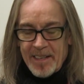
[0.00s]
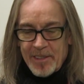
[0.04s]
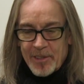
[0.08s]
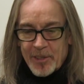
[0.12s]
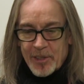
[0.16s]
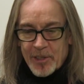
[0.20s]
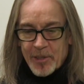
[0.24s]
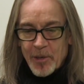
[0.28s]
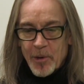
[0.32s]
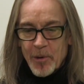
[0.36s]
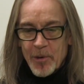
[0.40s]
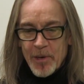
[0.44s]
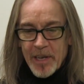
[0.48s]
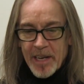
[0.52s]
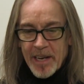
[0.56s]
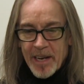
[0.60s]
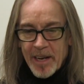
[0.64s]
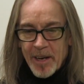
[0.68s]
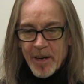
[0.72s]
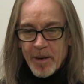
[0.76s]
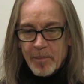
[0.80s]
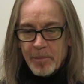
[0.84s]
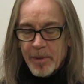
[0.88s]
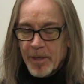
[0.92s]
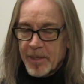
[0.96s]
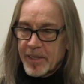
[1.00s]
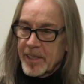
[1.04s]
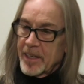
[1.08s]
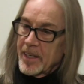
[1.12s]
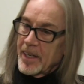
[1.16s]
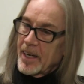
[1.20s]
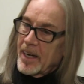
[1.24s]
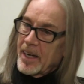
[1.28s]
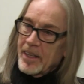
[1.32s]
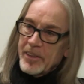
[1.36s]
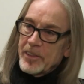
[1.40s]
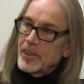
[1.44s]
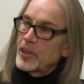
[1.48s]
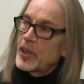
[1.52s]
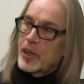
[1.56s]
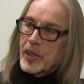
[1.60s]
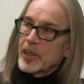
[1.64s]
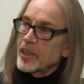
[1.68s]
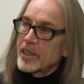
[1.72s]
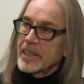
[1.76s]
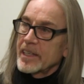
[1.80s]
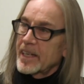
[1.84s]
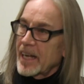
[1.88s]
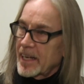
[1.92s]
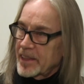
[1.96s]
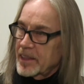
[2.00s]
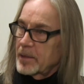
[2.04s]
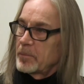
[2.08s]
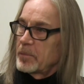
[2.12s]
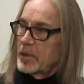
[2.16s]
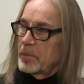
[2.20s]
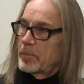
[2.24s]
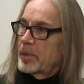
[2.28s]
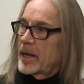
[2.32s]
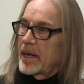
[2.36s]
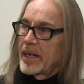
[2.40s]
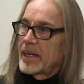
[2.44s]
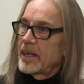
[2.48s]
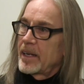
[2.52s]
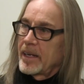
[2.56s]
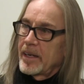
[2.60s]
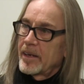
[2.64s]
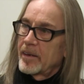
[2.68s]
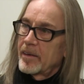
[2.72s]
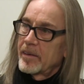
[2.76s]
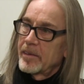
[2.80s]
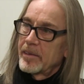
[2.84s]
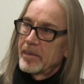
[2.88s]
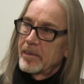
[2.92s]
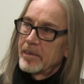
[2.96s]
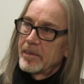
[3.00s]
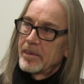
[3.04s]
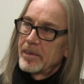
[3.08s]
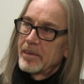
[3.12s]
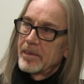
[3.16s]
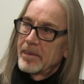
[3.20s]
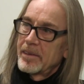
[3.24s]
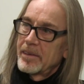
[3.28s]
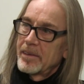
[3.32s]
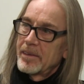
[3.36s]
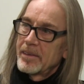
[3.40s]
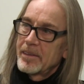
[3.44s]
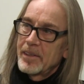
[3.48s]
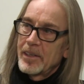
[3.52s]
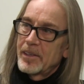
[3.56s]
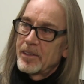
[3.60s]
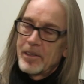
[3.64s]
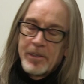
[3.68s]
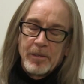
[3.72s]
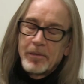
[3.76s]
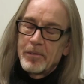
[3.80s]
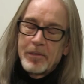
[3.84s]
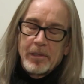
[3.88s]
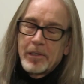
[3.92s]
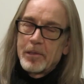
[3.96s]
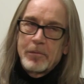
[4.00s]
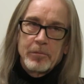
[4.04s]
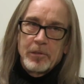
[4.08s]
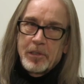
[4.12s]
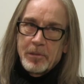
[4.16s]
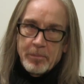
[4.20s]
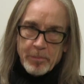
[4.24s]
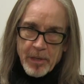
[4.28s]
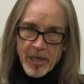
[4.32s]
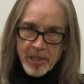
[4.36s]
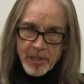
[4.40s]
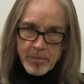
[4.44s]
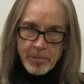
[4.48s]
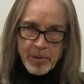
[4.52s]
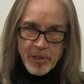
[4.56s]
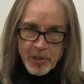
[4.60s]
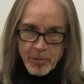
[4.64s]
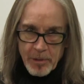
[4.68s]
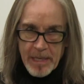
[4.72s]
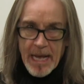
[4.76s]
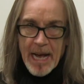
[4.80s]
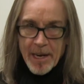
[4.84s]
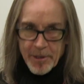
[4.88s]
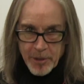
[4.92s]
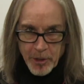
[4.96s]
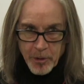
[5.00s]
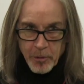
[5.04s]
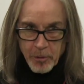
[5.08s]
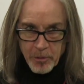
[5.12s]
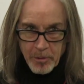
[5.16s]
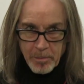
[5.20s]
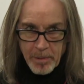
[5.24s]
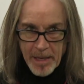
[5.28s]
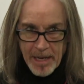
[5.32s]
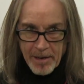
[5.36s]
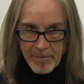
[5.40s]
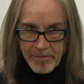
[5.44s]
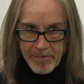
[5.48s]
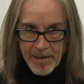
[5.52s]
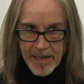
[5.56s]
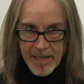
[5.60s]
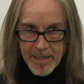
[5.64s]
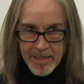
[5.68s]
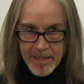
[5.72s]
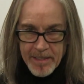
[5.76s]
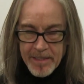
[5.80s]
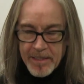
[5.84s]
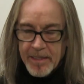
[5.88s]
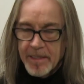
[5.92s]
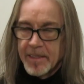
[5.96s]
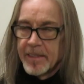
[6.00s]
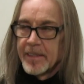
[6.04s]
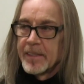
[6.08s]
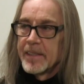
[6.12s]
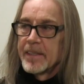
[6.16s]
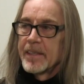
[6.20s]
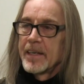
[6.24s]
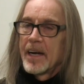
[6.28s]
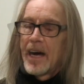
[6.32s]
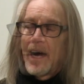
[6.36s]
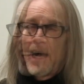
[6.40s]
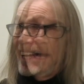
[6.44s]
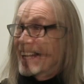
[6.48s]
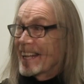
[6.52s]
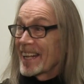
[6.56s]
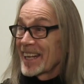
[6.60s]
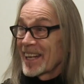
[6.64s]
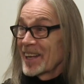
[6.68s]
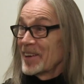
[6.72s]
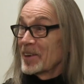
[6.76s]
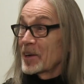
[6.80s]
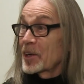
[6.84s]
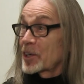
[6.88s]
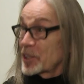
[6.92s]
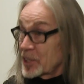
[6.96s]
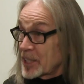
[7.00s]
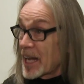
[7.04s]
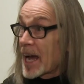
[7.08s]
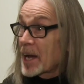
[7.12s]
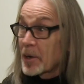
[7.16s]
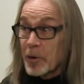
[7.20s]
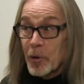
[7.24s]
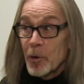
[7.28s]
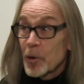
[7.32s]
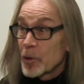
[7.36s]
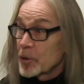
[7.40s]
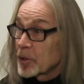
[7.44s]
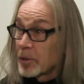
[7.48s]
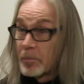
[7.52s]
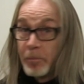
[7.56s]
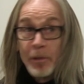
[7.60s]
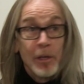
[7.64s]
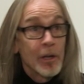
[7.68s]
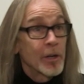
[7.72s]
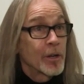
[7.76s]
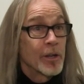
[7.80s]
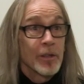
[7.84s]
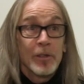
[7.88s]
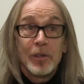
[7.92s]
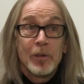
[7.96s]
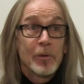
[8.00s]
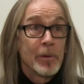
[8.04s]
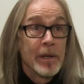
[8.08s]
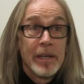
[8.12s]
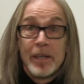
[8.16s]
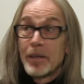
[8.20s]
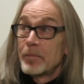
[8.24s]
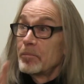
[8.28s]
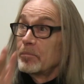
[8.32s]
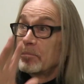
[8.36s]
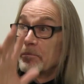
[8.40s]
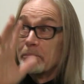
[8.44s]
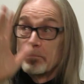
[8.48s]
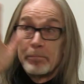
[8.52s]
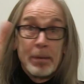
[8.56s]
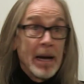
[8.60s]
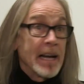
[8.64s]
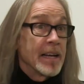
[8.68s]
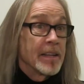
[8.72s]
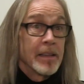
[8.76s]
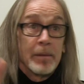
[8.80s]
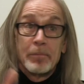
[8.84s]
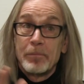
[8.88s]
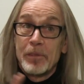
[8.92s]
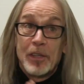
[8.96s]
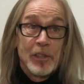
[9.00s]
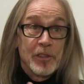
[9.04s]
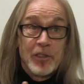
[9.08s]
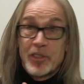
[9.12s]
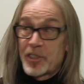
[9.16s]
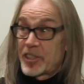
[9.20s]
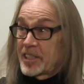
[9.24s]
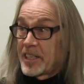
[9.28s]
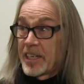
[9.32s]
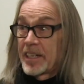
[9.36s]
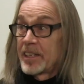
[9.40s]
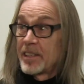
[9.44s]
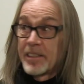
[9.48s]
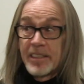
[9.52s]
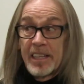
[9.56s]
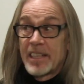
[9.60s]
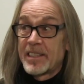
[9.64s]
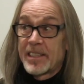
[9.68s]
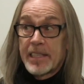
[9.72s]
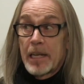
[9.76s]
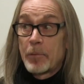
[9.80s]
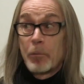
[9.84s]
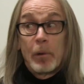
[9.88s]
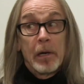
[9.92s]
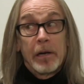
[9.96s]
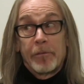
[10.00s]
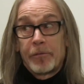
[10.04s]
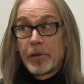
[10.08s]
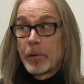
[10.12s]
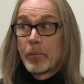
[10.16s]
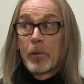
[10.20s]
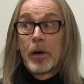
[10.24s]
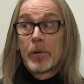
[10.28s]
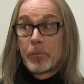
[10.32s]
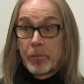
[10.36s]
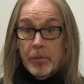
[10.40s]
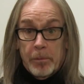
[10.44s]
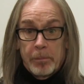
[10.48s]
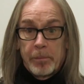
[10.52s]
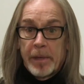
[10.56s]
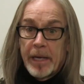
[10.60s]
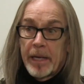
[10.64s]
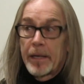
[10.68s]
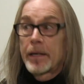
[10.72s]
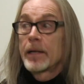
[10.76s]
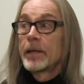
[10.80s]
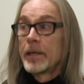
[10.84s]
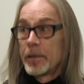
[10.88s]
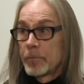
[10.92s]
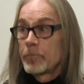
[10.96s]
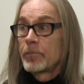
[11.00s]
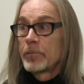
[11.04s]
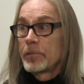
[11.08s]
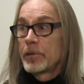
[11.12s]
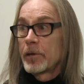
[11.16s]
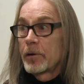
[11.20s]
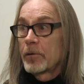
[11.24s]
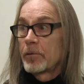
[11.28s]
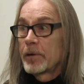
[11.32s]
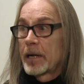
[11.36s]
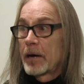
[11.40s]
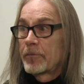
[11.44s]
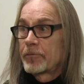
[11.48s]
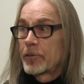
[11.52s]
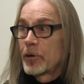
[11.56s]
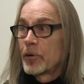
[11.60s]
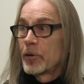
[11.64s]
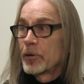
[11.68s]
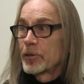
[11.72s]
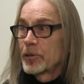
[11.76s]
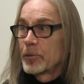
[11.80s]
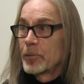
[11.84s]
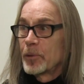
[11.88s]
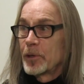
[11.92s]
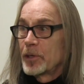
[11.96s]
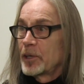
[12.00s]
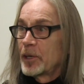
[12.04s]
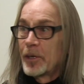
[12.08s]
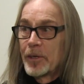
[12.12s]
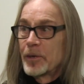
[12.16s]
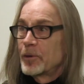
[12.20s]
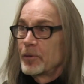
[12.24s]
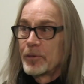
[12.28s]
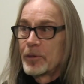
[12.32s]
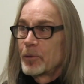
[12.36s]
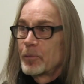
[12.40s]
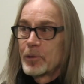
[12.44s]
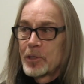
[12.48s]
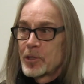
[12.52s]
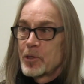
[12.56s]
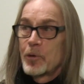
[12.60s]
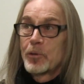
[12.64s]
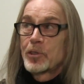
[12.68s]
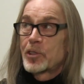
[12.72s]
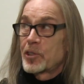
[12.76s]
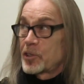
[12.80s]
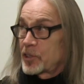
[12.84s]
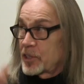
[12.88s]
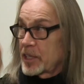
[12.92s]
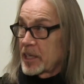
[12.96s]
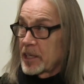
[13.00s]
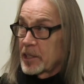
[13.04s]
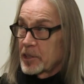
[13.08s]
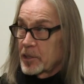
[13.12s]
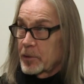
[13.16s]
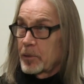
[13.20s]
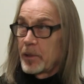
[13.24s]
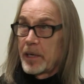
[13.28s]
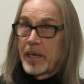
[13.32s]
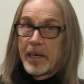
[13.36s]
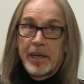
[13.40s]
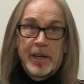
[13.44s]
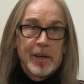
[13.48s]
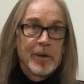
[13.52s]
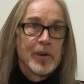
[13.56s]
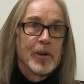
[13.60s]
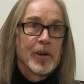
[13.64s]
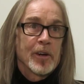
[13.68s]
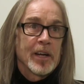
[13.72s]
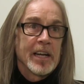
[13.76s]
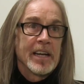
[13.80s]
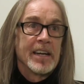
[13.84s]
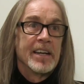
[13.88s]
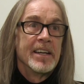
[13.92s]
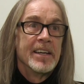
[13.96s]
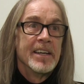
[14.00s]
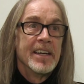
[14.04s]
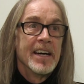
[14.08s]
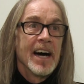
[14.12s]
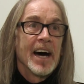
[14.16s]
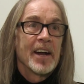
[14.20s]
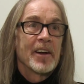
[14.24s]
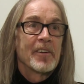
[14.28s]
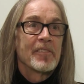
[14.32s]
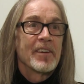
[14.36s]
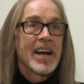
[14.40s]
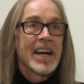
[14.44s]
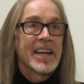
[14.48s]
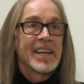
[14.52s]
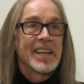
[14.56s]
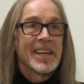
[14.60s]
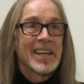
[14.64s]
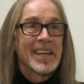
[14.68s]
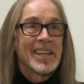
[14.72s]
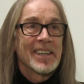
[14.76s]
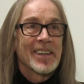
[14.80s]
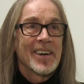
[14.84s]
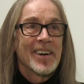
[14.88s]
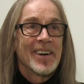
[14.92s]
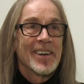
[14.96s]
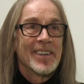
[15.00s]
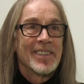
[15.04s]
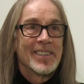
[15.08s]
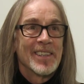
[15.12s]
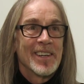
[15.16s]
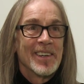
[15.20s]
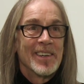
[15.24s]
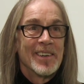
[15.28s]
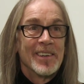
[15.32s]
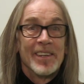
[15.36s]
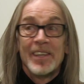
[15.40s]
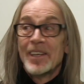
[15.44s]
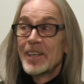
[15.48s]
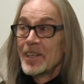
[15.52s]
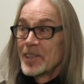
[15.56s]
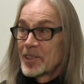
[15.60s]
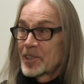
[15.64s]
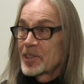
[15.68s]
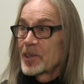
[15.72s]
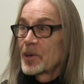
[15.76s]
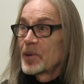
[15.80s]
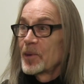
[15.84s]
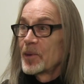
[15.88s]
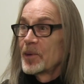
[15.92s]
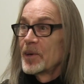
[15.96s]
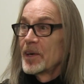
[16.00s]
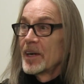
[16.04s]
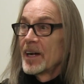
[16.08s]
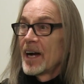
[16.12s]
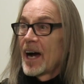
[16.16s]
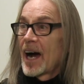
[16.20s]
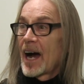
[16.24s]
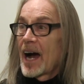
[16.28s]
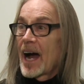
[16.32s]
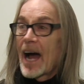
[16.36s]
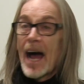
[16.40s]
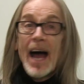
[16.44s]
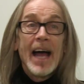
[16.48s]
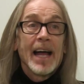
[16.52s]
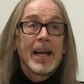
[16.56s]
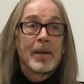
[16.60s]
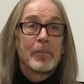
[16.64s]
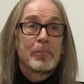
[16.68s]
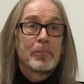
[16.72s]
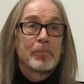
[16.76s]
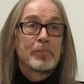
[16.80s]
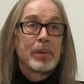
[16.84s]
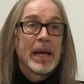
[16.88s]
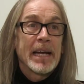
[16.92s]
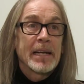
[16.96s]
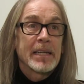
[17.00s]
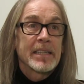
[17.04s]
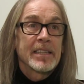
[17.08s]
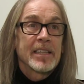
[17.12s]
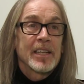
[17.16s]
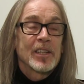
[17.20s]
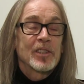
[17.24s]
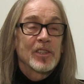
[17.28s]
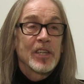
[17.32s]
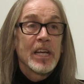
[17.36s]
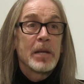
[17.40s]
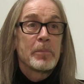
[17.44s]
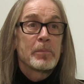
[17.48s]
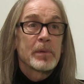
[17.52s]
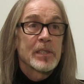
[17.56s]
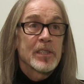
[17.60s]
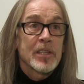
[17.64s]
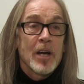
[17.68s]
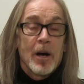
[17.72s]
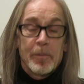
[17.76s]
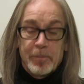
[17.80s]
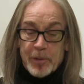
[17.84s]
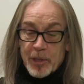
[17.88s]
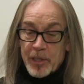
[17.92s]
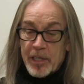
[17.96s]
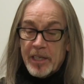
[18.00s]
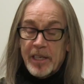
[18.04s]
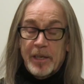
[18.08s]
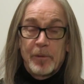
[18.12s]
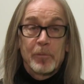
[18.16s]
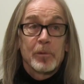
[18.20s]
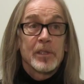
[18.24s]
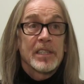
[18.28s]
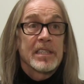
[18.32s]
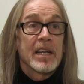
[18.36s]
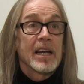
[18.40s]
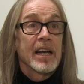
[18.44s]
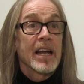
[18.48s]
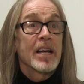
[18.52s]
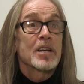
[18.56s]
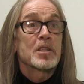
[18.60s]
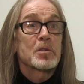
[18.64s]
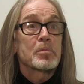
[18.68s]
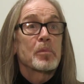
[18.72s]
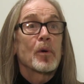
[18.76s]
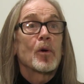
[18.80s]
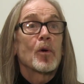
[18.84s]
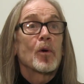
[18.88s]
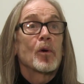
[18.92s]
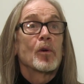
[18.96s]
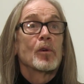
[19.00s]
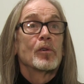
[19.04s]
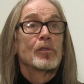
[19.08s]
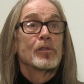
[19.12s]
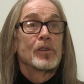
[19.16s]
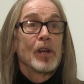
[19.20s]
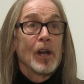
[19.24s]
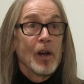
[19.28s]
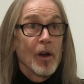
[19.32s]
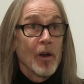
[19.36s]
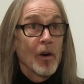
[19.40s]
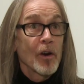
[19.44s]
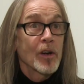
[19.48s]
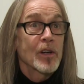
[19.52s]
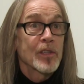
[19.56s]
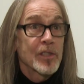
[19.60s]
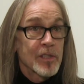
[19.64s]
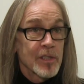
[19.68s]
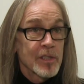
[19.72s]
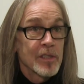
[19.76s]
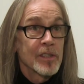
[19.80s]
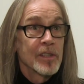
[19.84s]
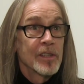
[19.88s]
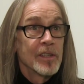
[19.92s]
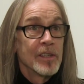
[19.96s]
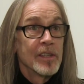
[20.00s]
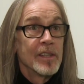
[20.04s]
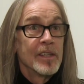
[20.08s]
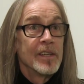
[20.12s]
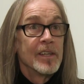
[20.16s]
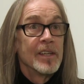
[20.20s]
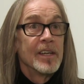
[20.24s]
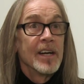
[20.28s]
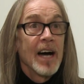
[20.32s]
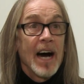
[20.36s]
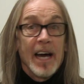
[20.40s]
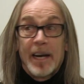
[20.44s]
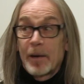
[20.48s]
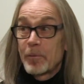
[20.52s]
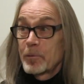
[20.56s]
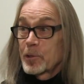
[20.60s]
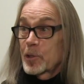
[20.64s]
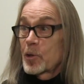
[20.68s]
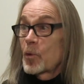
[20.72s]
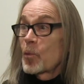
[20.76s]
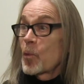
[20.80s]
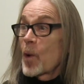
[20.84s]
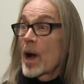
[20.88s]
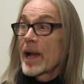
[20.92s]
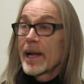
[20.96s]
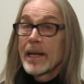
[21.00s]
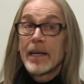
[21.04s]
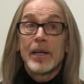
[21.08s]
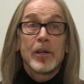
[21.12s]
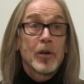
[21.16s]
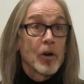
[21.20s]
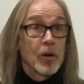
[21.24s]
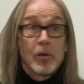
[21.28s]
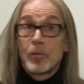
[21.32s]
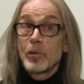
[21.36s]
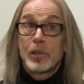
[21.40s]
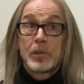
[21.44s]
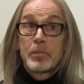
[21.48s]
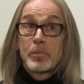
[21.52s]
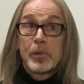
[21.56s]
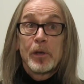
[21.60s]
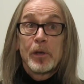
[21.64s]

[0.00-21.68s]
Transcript: story here, but you couldn't get them to buy here. Yeah. You know, it was impossible, so you had to go to Belfast. You know, because you had to order them. You couldn't go in and buy them. They just didn't. They said, well, if you want one made, you're going to have to order one, you know. There was no such thing as going in and looking at a rack of guitars, you know. So I picked the cheapest option, and it was a Les Paul Deluxe, and it was a wine colour. It was